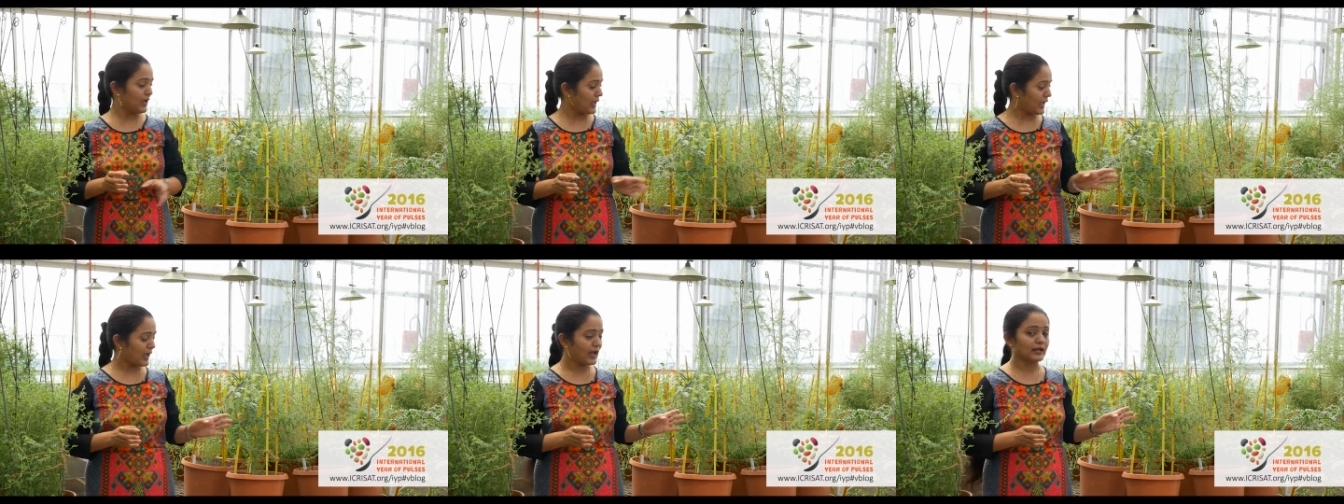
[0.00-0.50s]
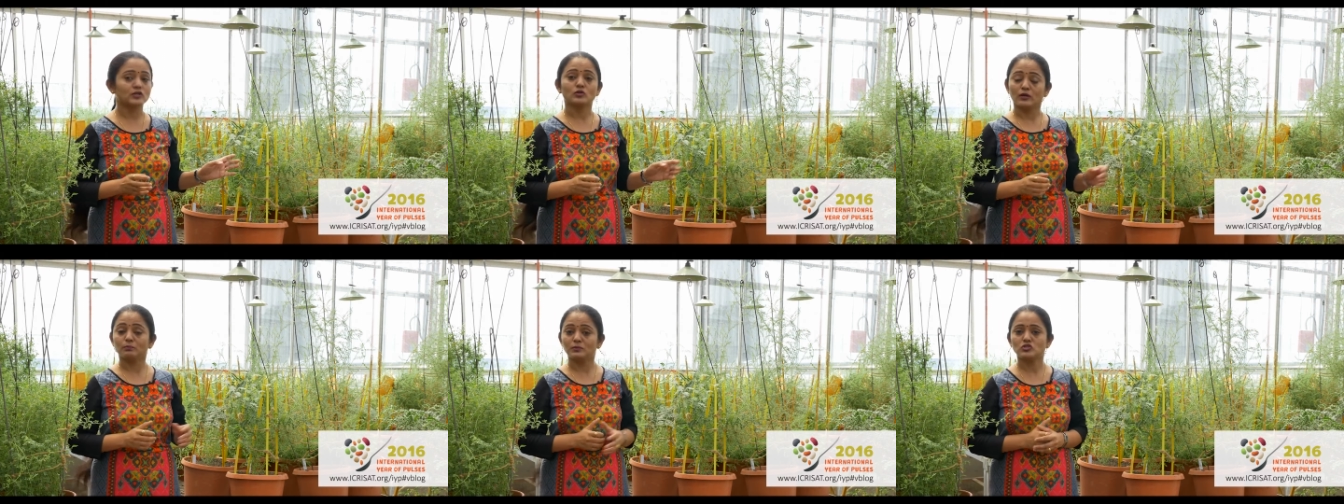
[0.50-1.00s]
and
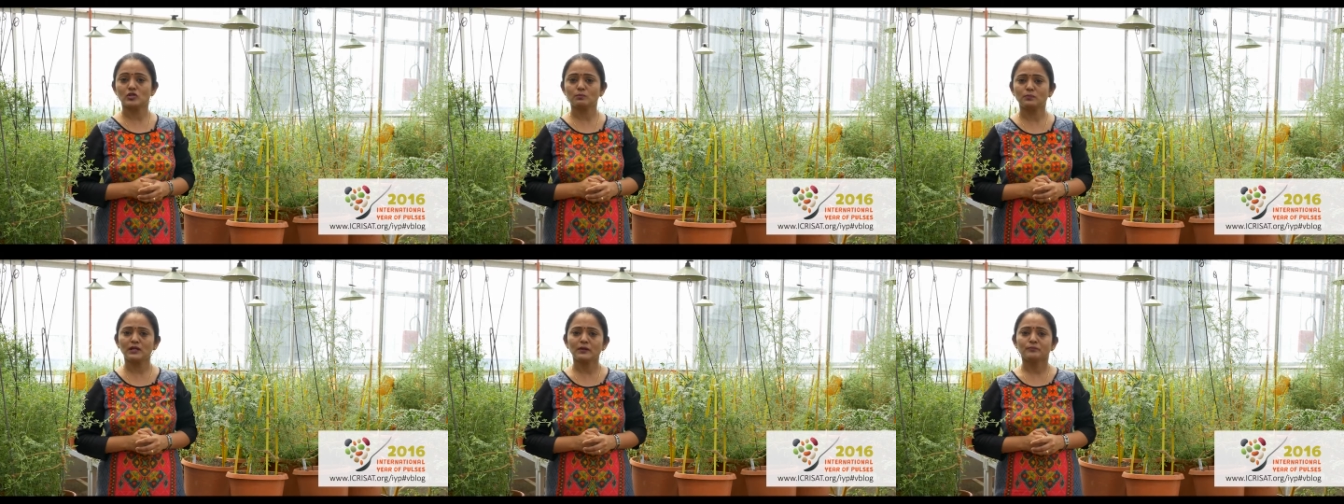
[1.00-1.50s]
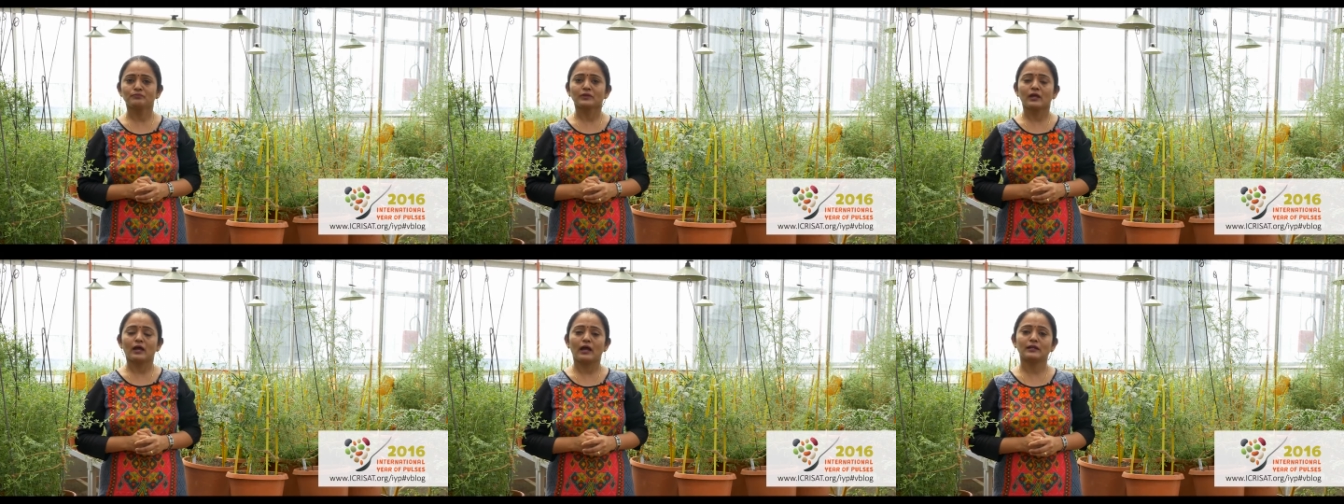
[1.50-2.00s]
pigeonpea.
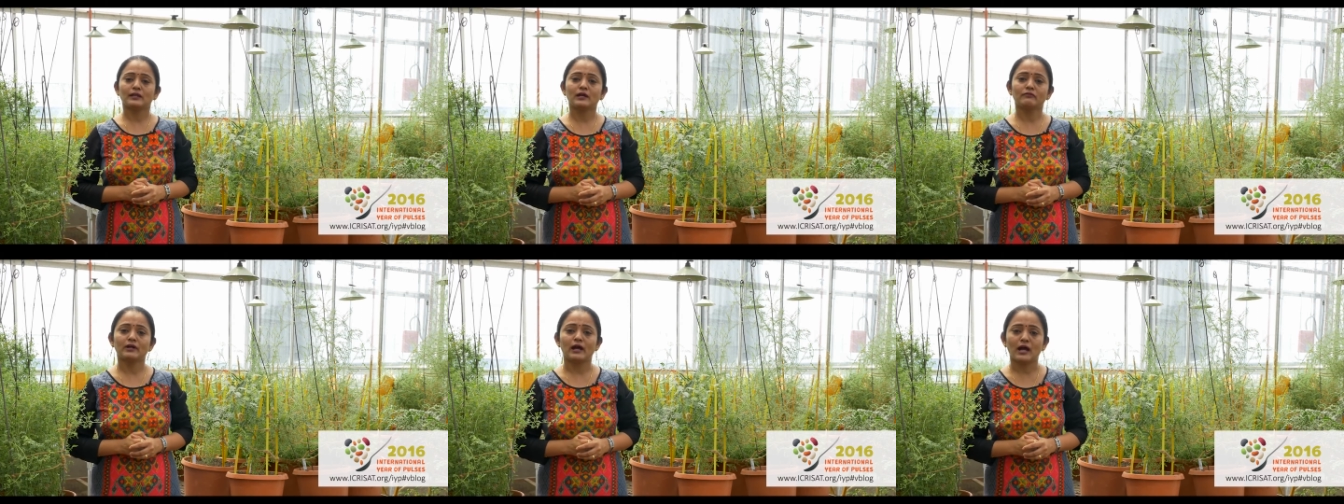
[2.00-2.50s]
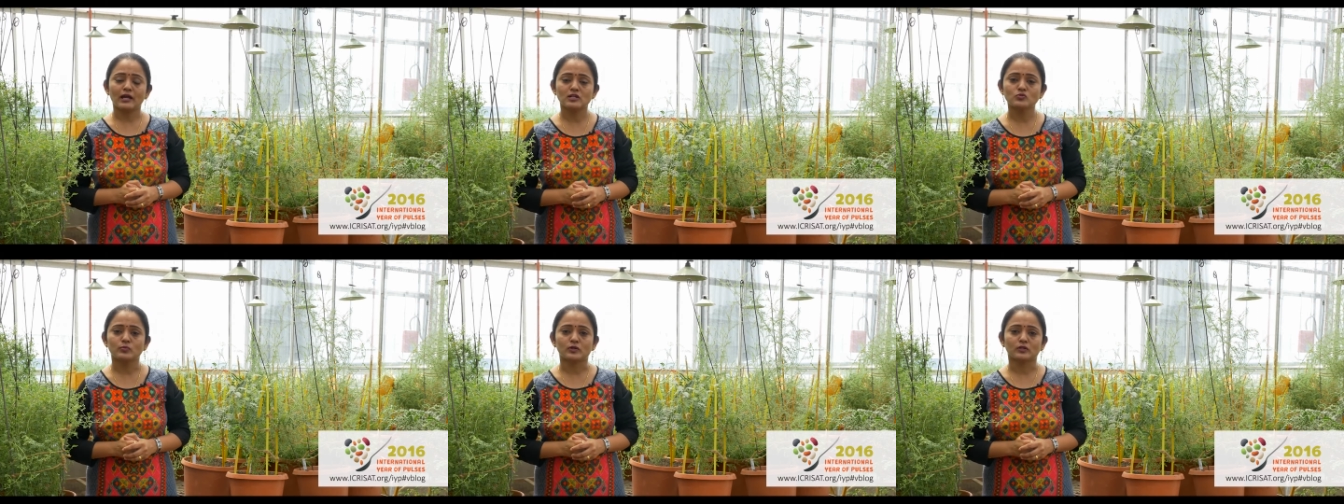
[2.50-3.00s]
And in our
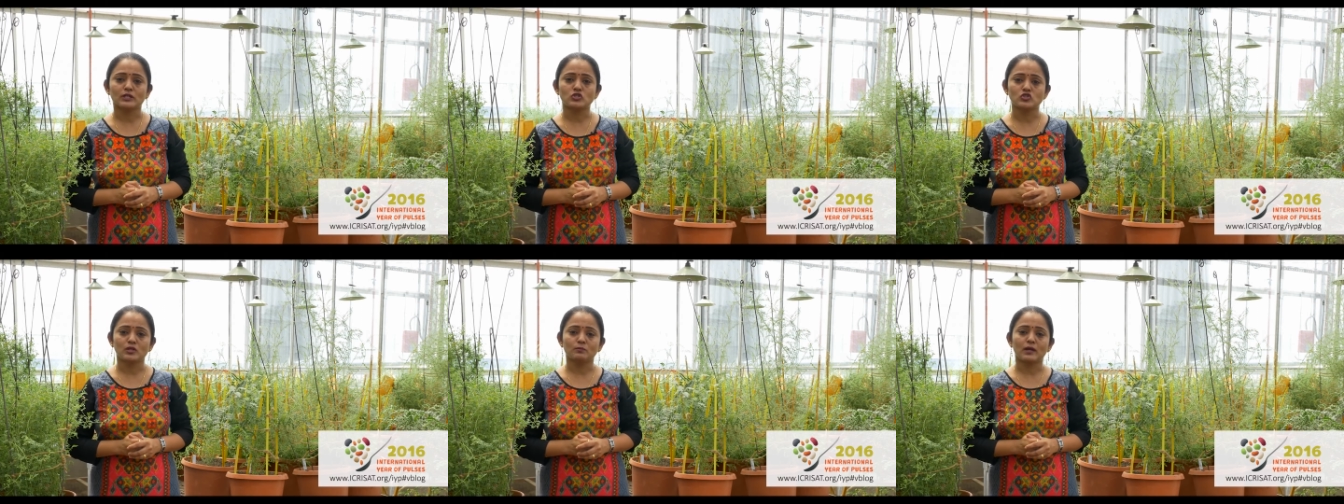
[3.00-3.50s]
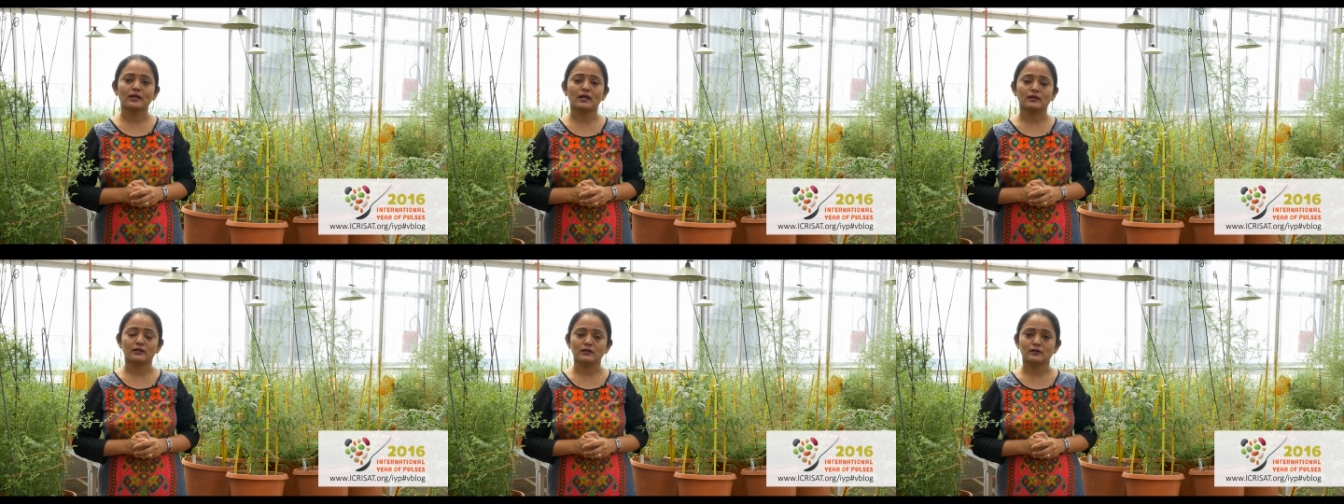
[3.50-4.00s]
RS Parodha gene bank
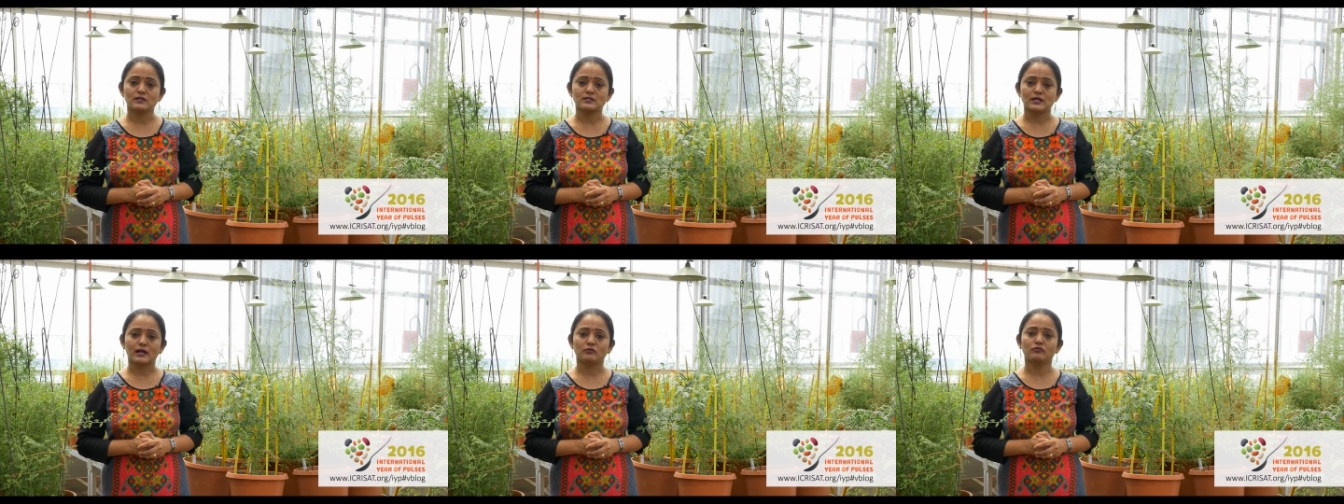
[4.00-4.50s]
at ICRISAT,